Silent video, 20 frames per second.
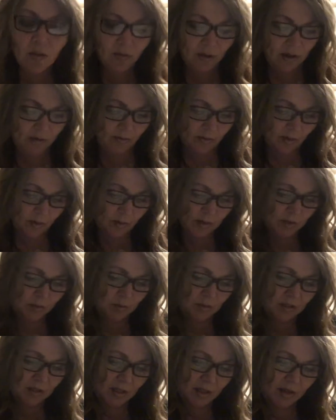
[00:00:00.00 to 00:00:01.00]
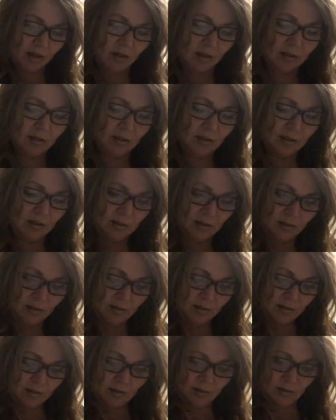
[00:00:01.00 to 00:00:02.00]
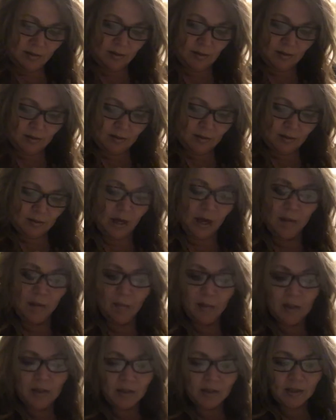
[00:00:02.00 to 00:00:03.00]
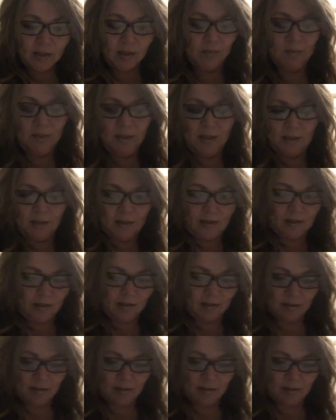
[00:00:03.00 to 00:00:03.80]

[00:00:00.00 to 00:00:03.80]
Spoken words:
favorite Christmas carol? I must admit,